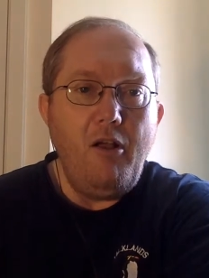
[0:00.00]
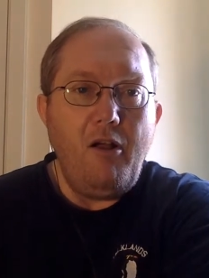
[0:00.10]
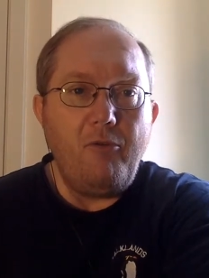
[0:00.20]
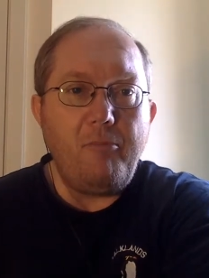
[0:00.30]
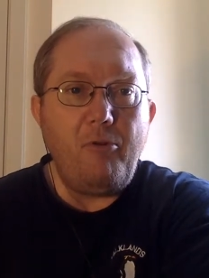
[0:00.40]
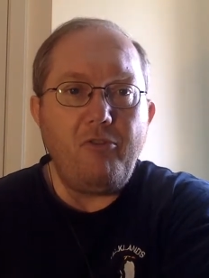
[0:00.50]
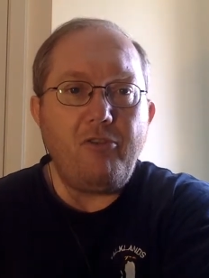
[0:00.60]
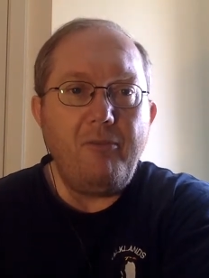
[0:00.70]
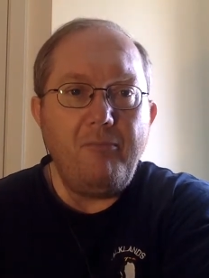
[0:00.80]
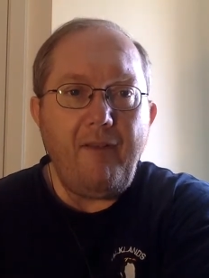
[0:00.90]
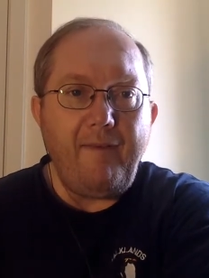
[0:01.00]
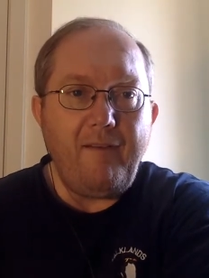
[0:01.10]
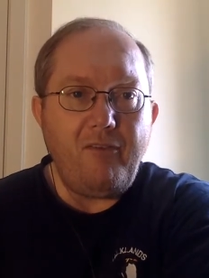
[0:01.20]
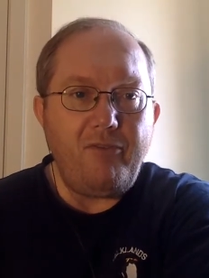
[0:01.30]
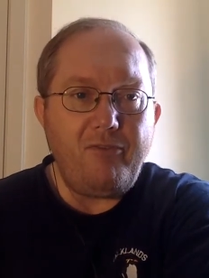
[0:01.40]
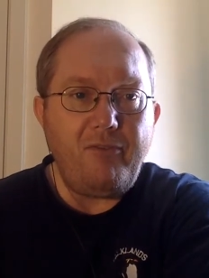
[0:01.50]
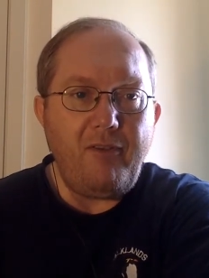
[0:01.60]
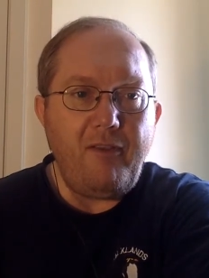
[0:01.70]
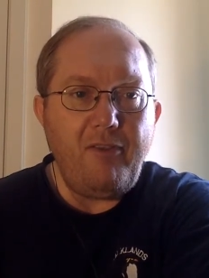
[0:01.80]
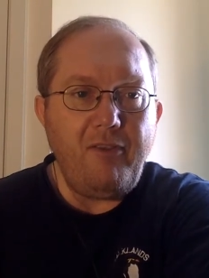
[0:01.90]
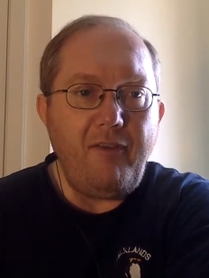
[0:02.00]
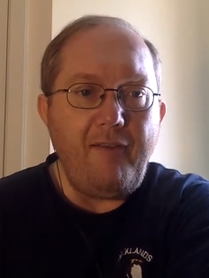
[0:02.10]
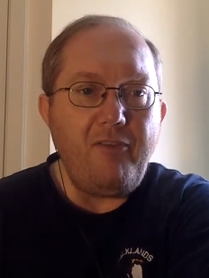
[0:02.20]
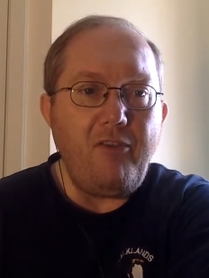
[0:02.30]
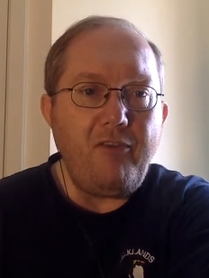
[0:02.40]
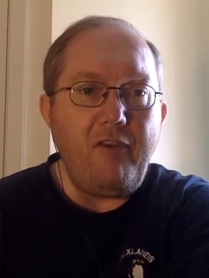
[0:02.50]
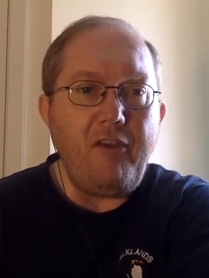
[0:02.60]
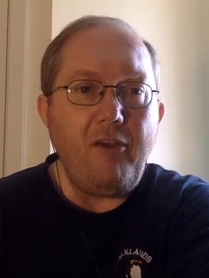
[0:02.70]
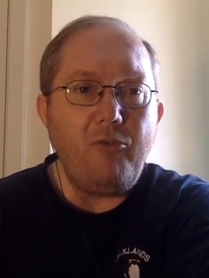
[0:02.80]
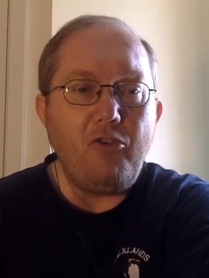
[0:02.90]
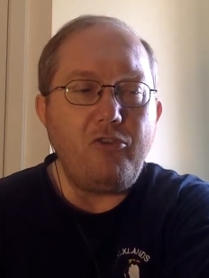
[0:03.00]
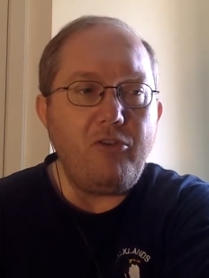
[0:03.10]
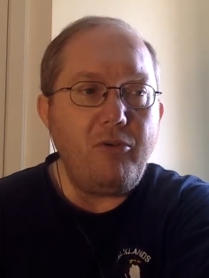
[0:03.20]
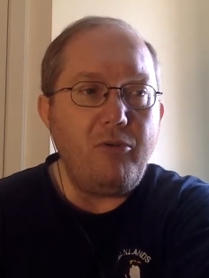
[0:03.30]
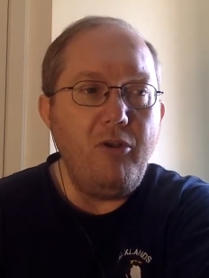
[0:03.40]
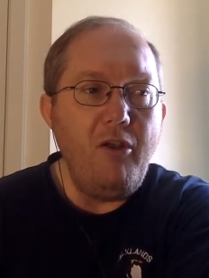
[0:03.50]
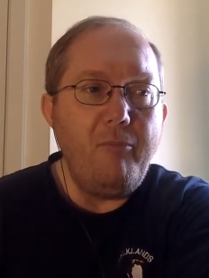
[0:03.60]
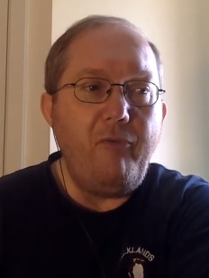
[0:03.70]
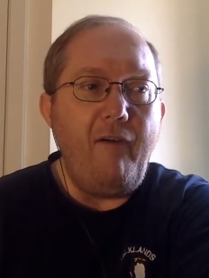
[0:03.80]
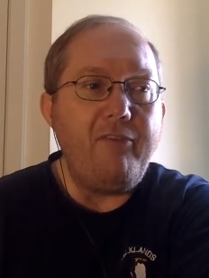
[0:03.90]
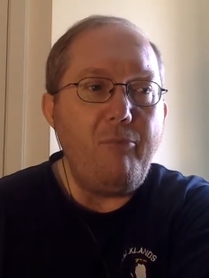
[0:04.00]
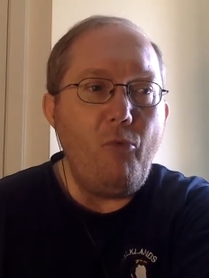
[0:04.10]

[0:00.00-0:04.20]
I'm going to put some links in the end of this video just to provide some